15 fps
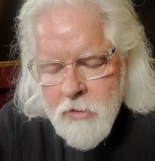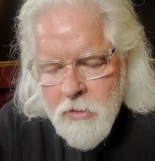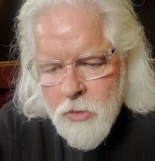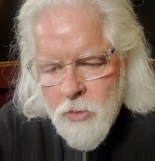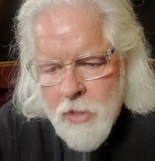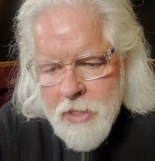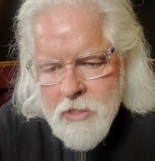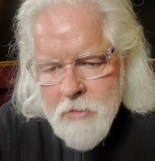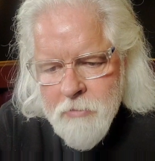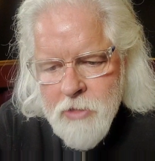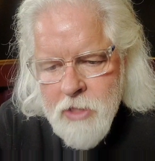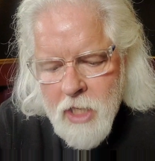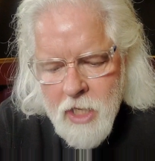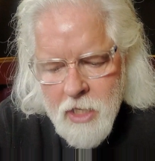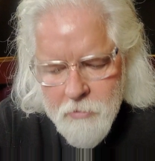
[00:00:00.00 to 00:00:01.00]
quite some
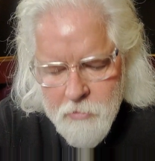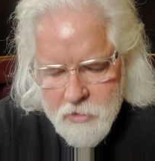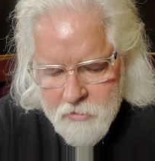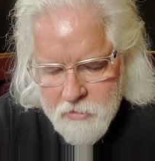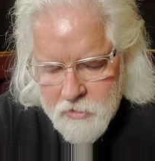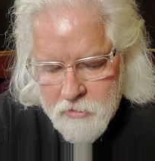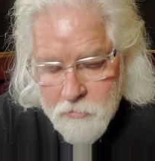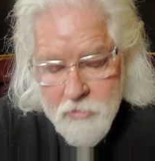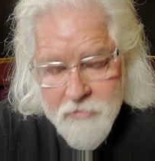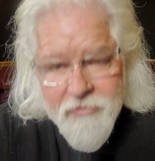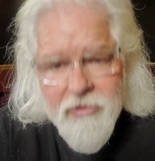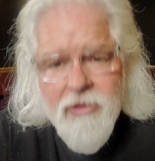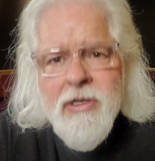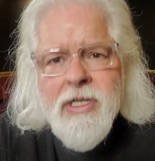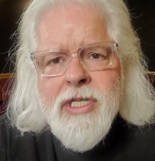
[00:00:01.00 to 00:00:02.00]
time, and you've been
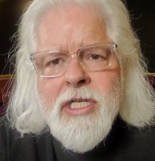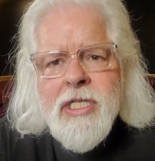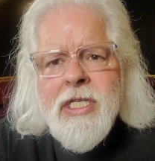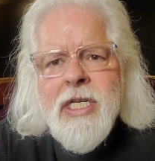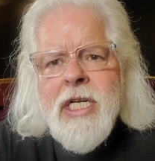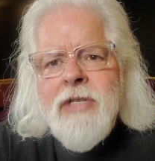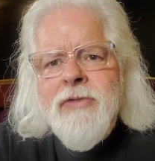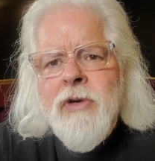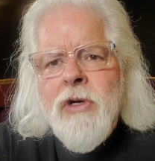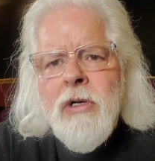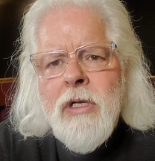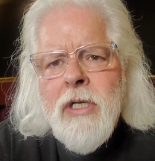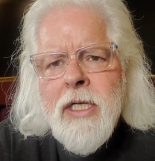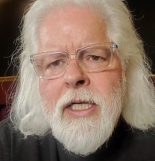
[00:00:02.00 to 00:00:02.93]
very successful,